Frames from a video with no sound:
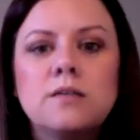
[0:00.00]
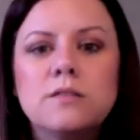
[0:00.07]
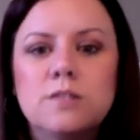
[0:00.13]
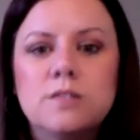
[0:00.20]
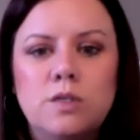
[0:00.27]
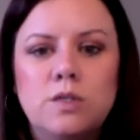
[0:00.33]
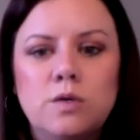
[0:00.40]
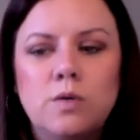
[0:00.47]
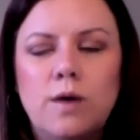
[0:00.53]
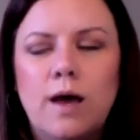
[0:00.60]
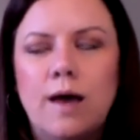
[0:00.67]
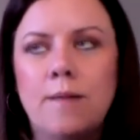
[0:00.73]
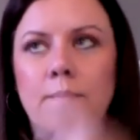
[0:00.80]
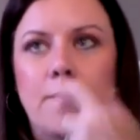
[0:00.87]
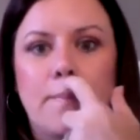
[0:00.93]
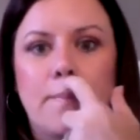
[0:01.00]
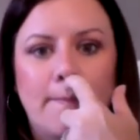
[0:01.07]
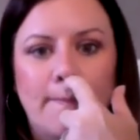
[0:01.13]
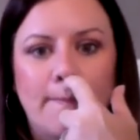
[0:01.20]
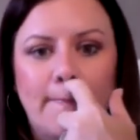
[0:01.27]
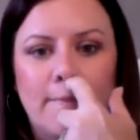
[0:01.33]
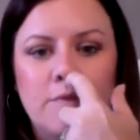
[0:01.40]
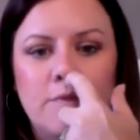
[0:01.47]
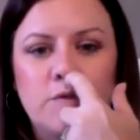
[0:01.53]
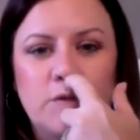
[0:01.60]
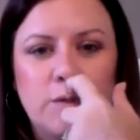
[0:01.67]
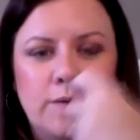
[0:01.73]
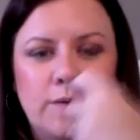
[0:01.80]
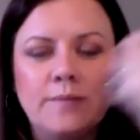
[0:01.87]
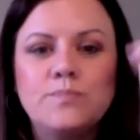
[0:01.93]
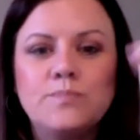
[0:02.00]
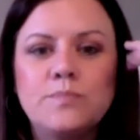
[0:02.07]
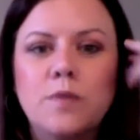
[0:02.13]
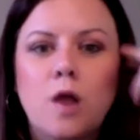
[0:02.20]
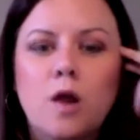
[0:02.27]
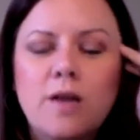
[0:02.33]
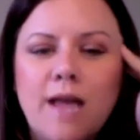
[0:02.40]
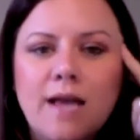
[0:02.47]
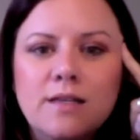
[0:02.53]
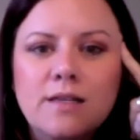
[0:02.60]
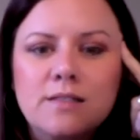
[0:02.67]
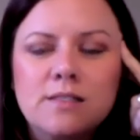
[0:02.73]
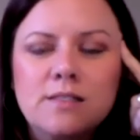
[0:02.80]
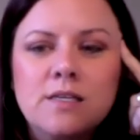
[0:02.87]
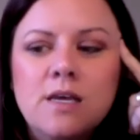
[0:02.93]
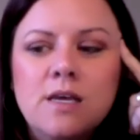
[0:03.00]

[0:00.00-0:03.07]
to student. Our next